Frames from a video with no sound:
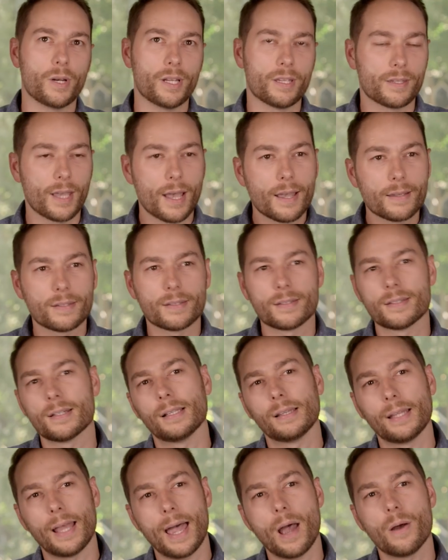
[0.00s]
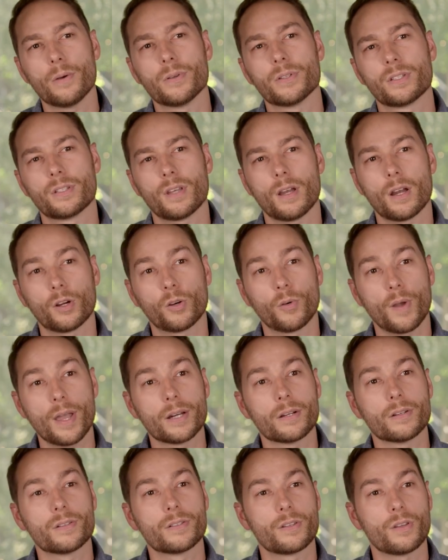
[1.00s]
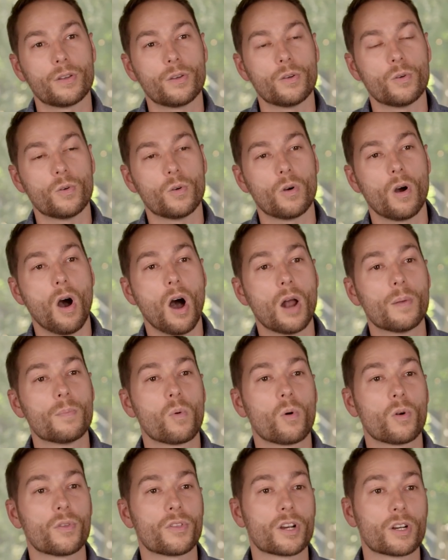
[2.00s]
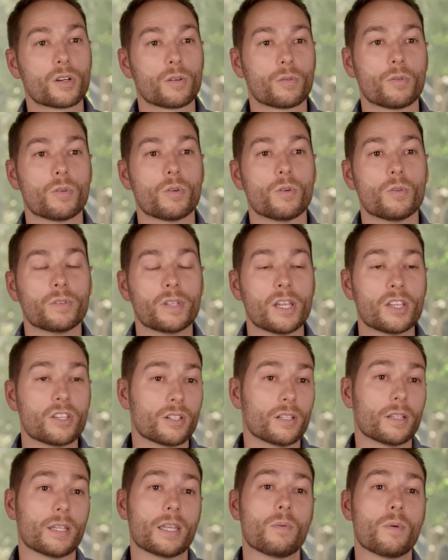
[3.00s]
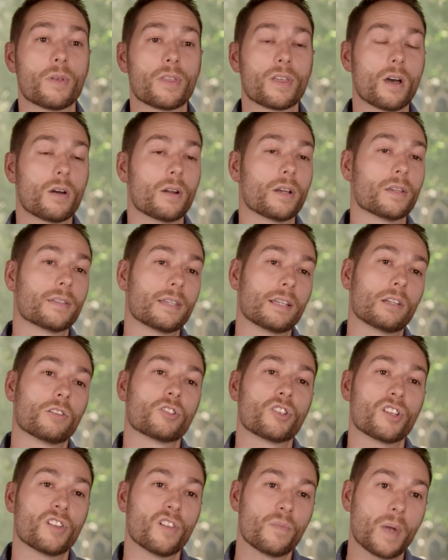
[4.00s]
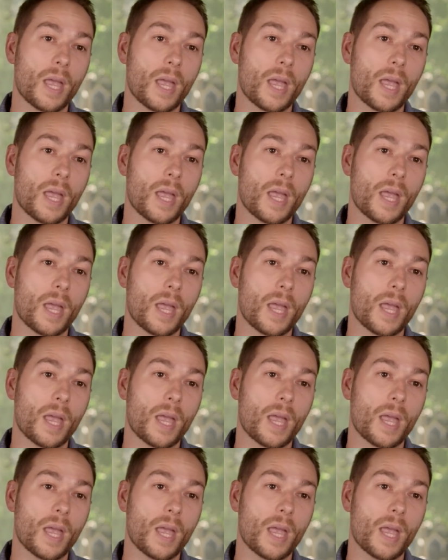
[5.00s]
What it does is it allows creators to onboard their crew digitally without a single sheet of